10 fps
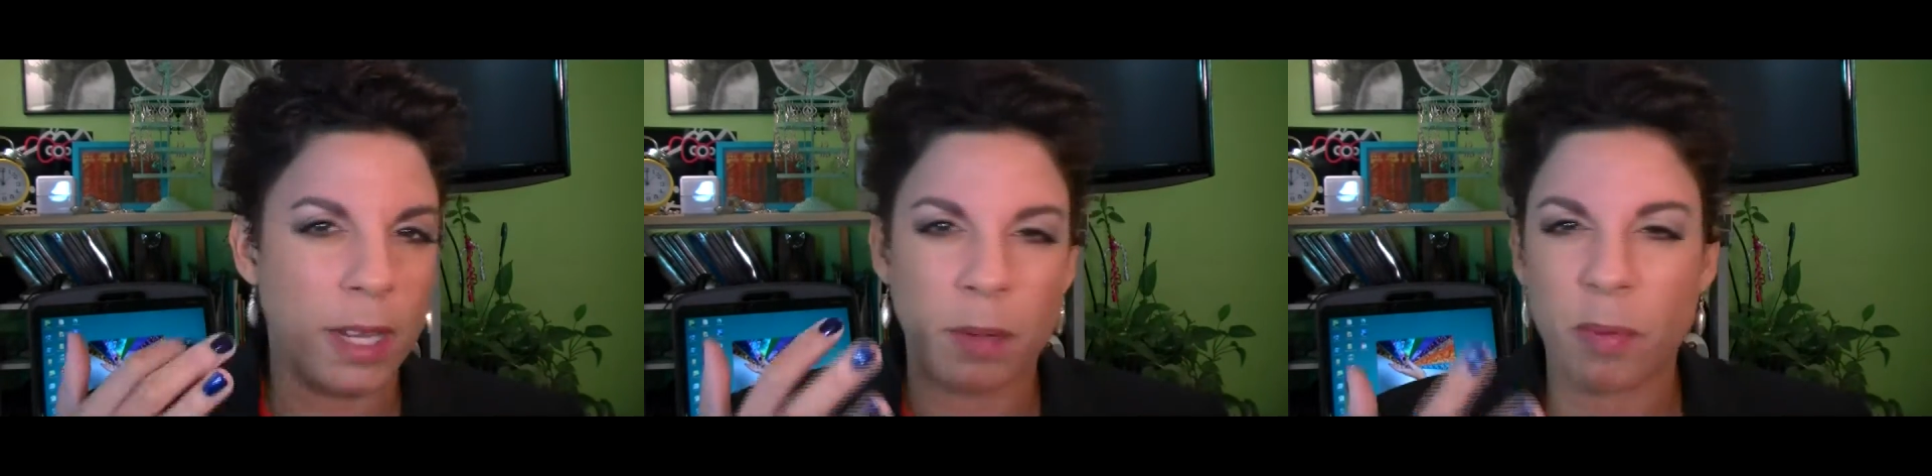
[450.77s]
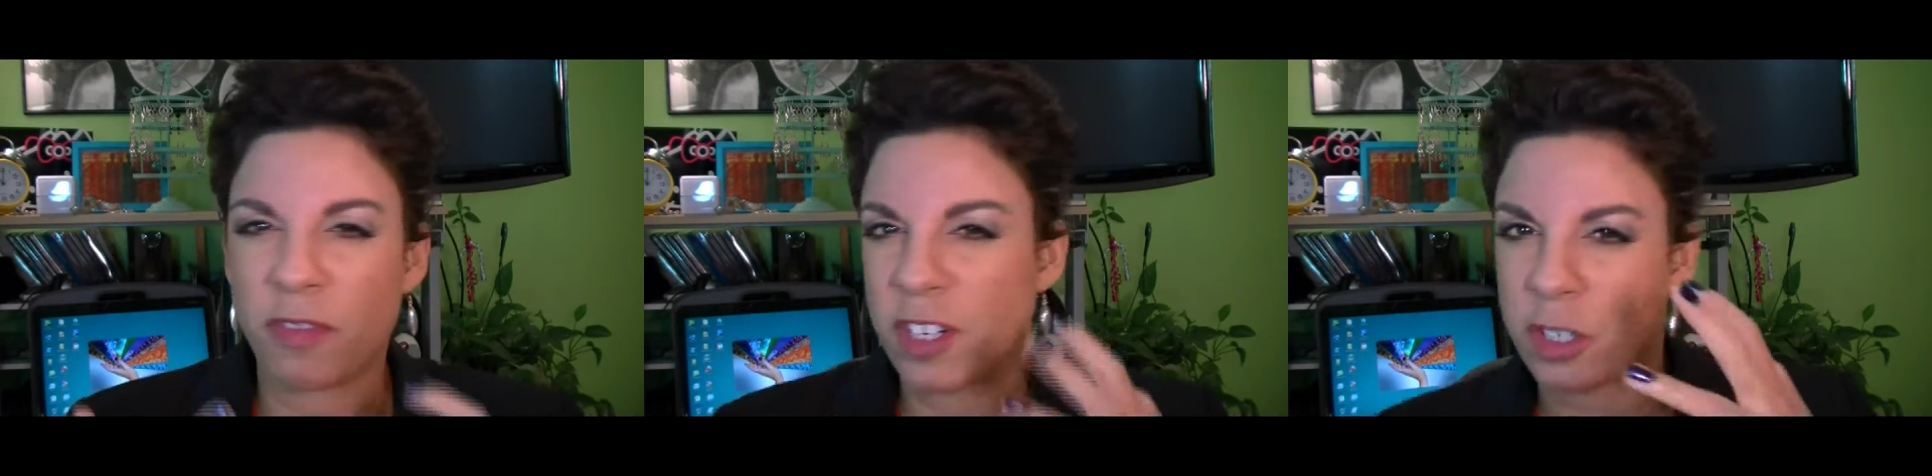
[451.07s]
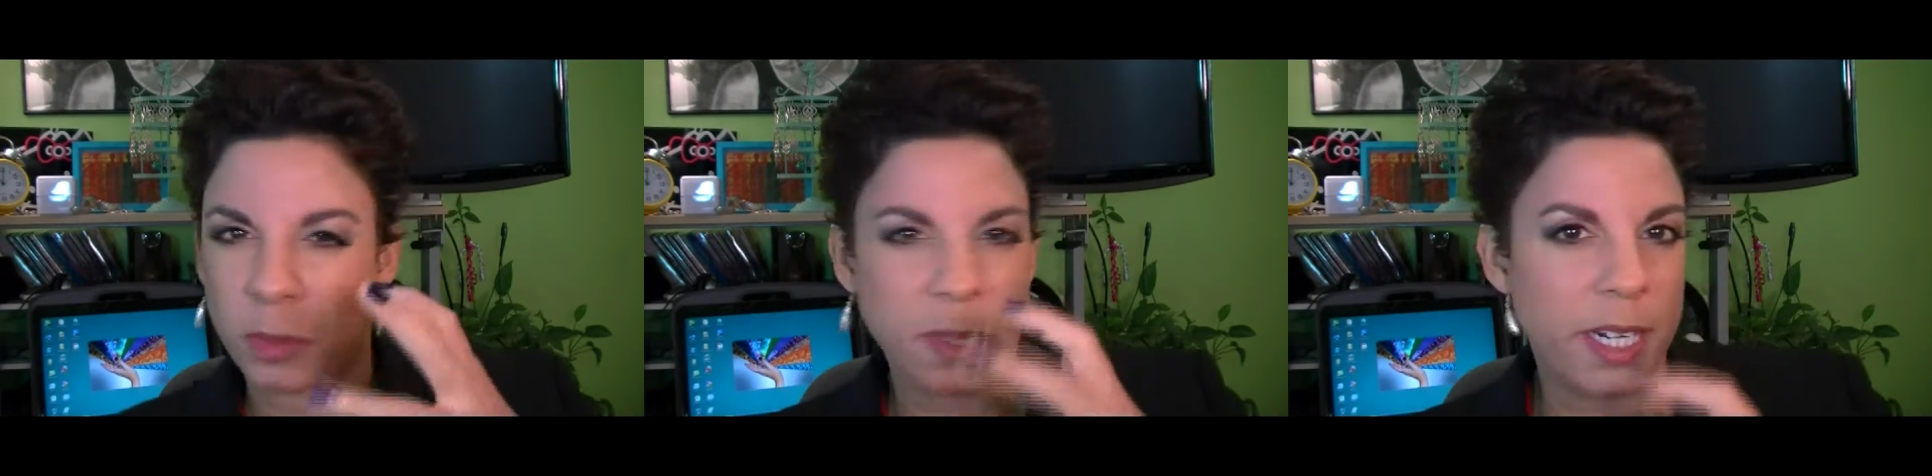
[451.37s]
at a
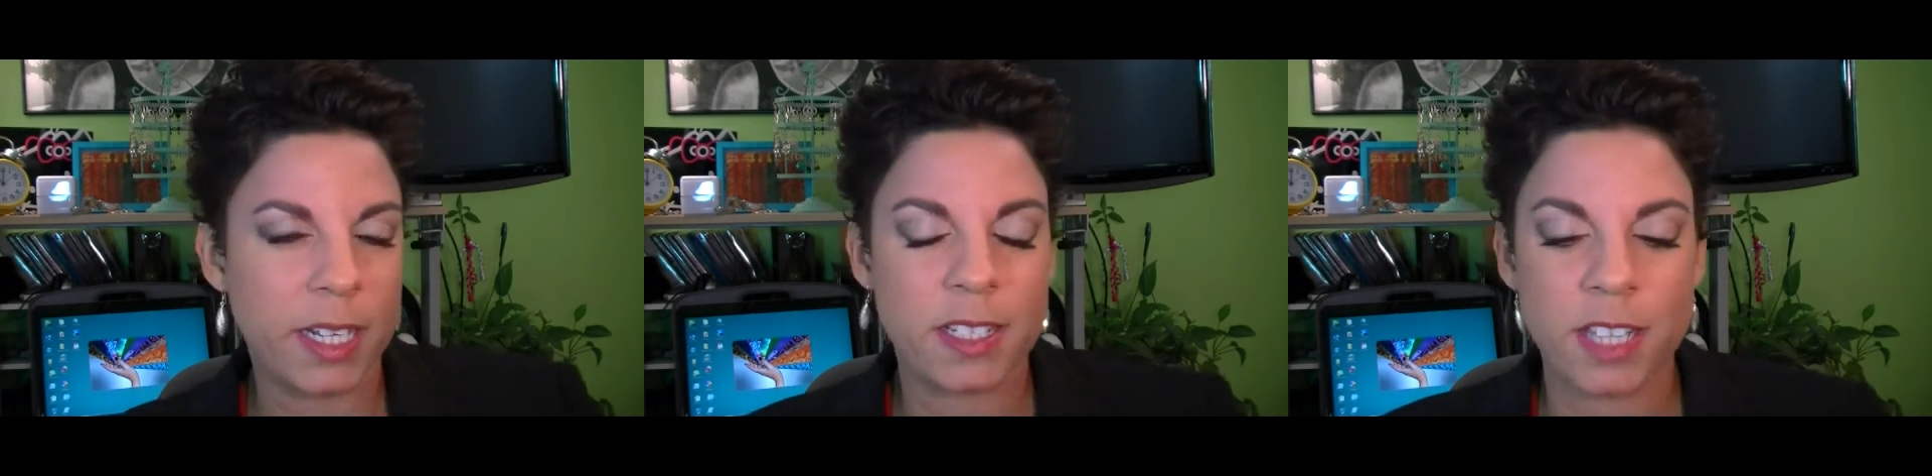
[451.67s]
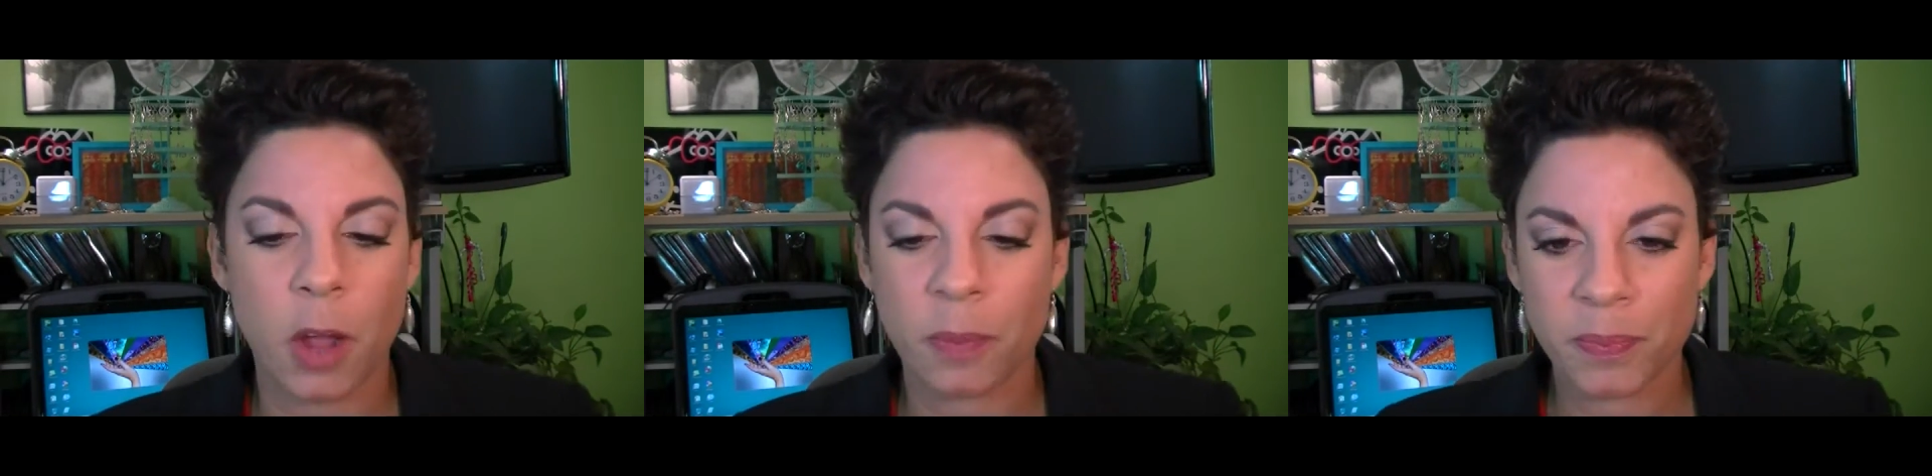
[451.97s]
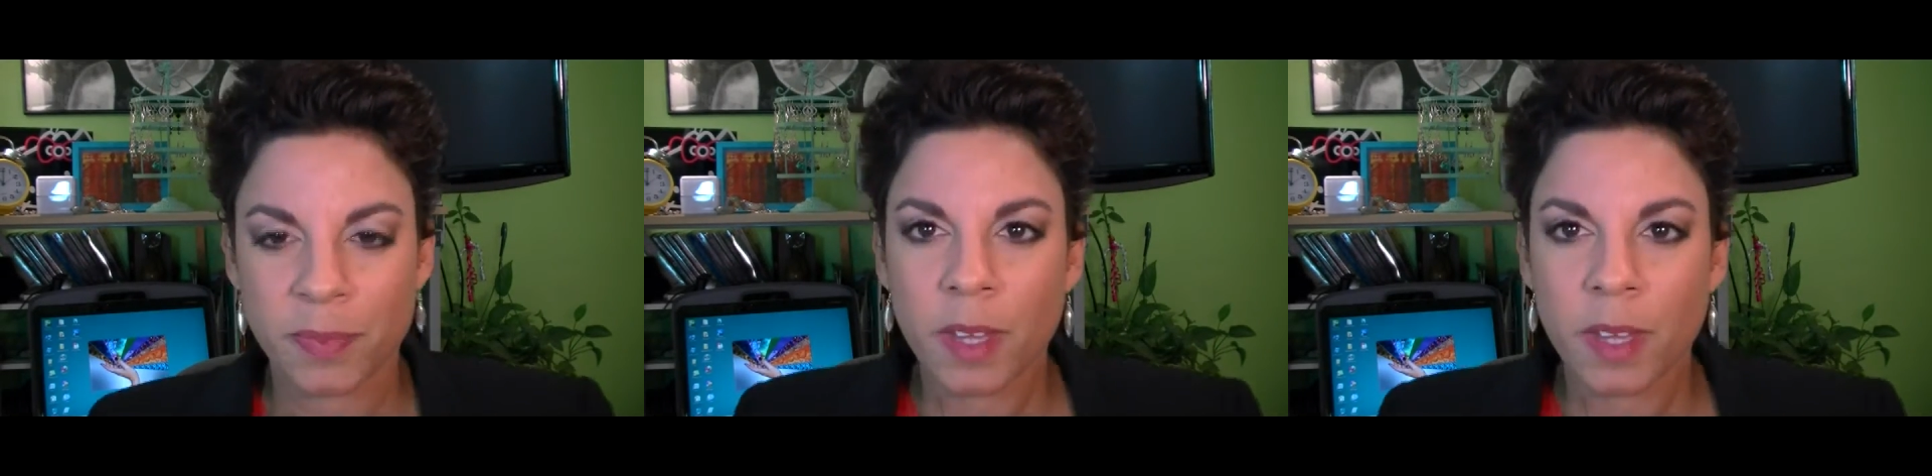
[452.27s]
professional meeting. So